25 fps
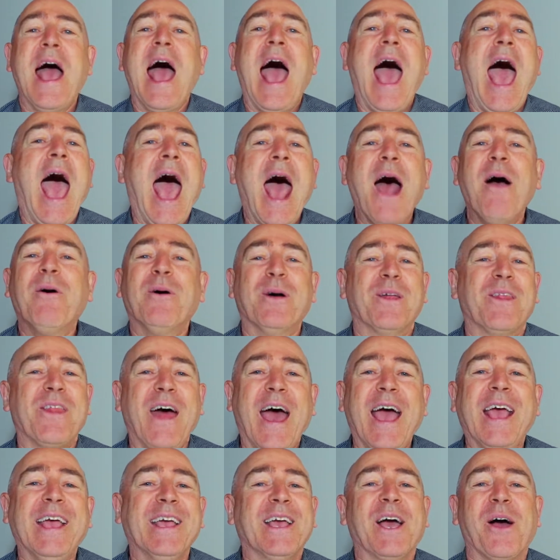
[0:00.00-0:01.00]
how are
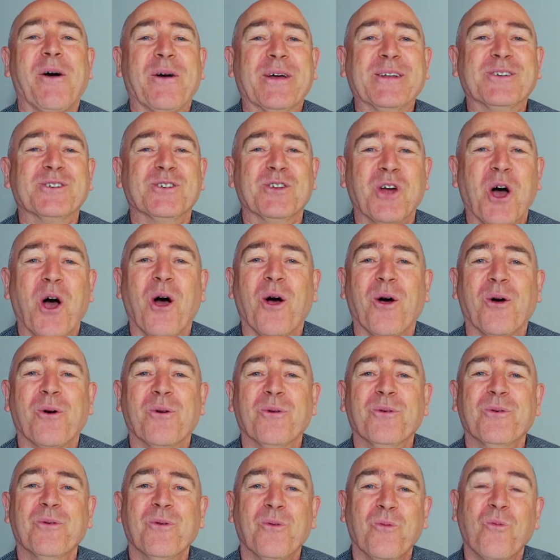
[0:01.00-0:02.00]
they going to
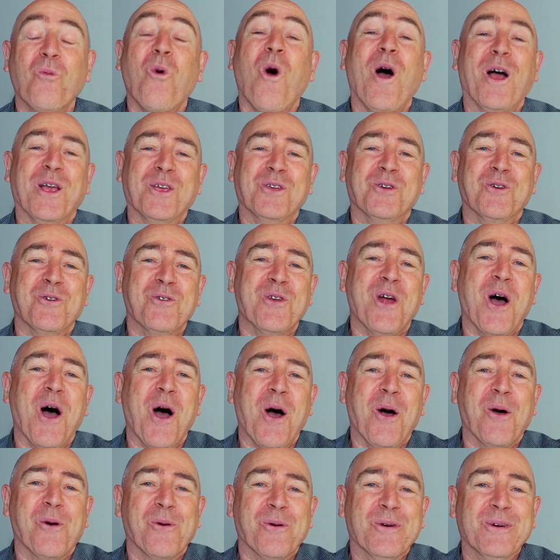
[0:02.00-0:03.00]
know what you
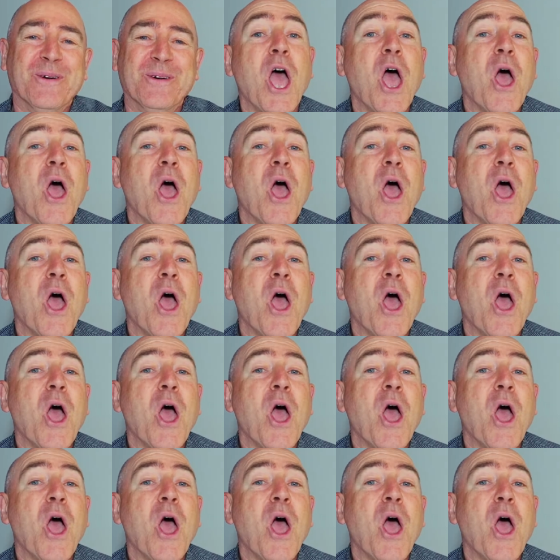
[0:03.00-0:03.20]
know?